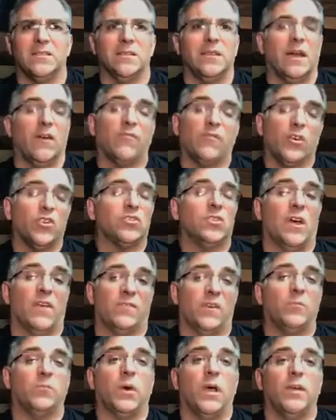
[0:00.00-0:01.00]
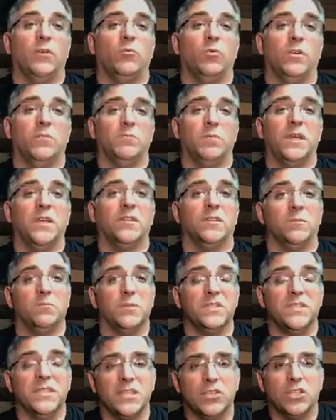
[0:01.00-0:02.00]
And now, first off, I probably wouldn't be in the
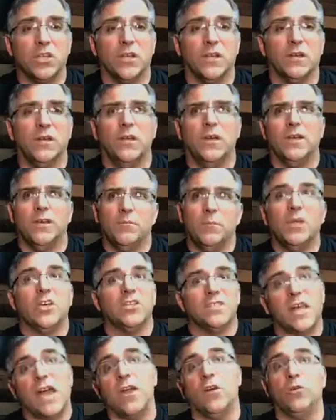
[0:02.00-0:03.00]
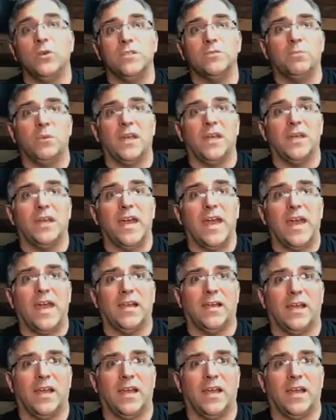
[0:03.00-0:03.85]
position because I always planned ahead.